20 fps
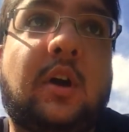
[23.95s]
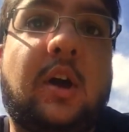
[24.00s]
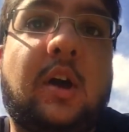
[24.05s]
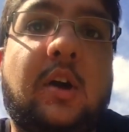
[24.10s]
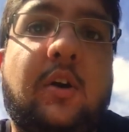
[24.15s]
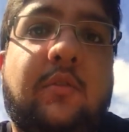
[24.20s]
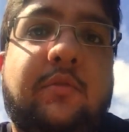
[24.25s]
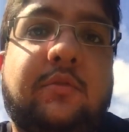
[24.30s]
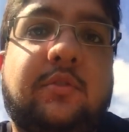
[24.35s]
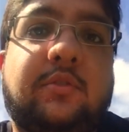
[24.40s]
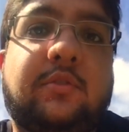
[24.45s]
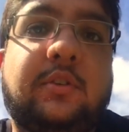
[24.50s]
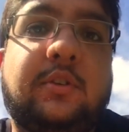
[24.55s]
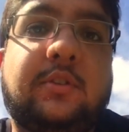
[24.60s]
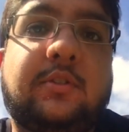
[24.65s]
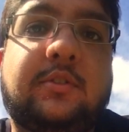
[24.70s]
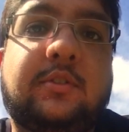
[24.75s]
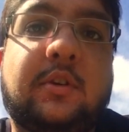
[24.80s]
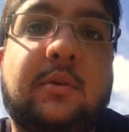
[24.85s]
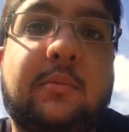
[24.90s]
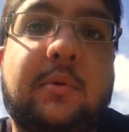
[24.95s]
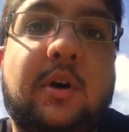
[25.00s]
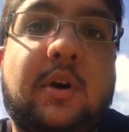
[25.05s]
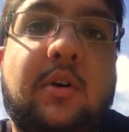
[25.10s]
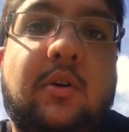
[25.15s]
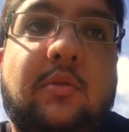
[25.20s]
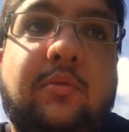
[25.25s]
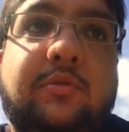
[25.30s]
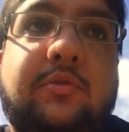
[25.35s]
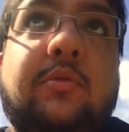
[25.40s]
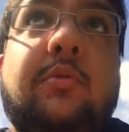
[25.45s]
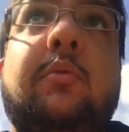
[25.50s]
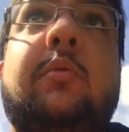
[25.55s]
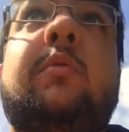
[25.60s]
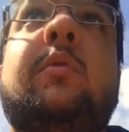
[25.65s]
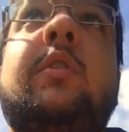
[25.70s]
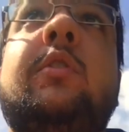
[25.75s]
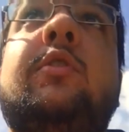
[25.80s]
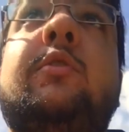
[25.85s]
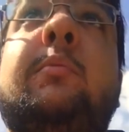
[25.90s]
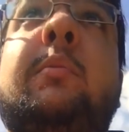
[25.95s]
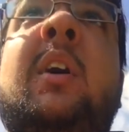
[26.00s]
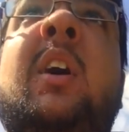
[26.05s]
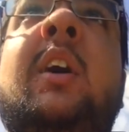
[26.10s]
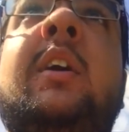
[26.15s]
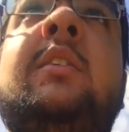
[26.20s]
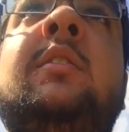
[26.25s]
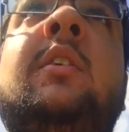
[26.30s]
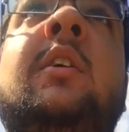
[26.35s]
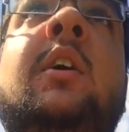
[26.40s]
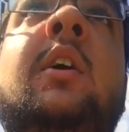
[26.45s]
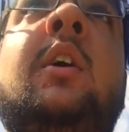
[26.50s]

I off to see some old school friends of mine.